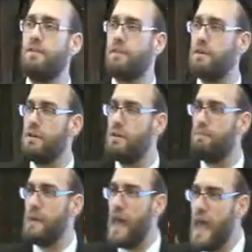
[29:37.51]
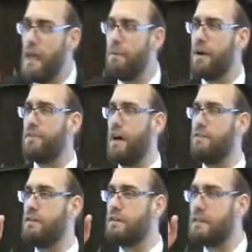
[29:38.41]
to be able to
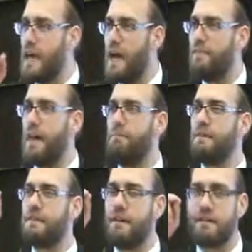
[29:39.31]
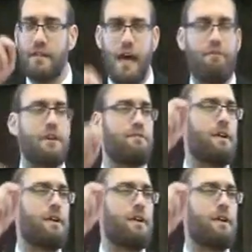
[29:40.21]
understand that Mesiras Nefesh